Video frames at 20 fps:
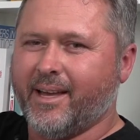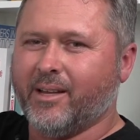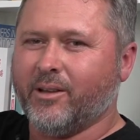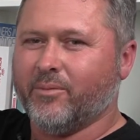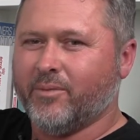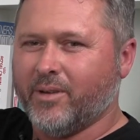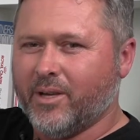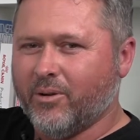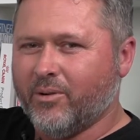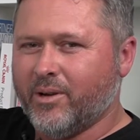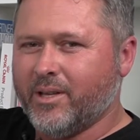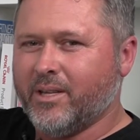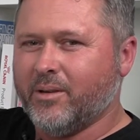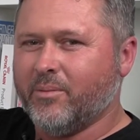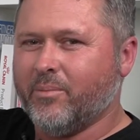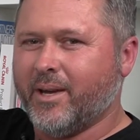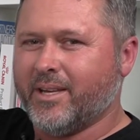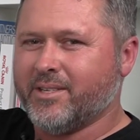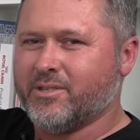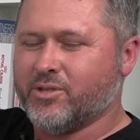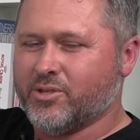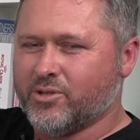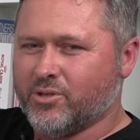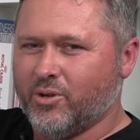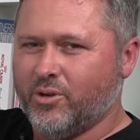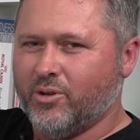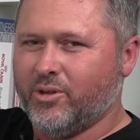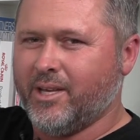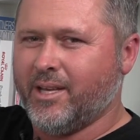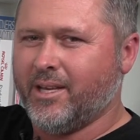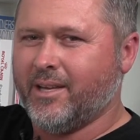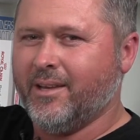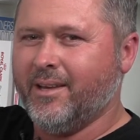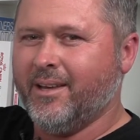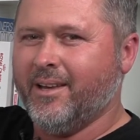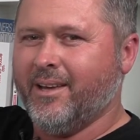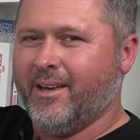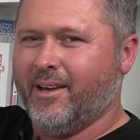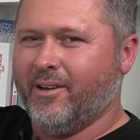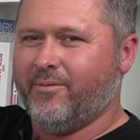aloe vera in them as a soothing
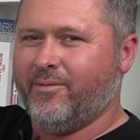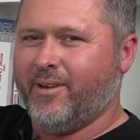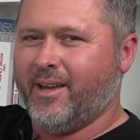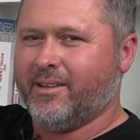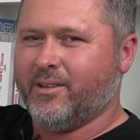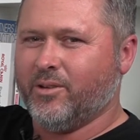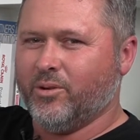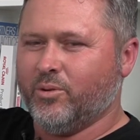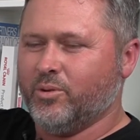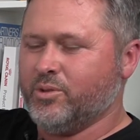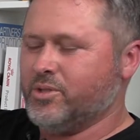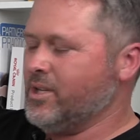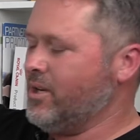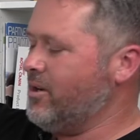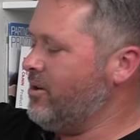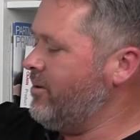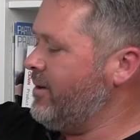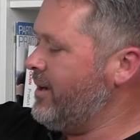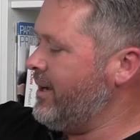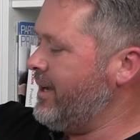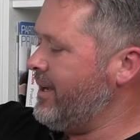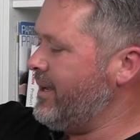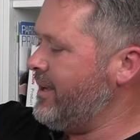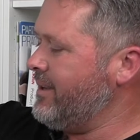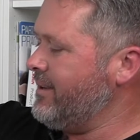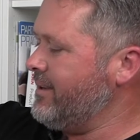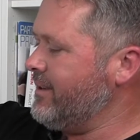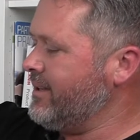effect and also a,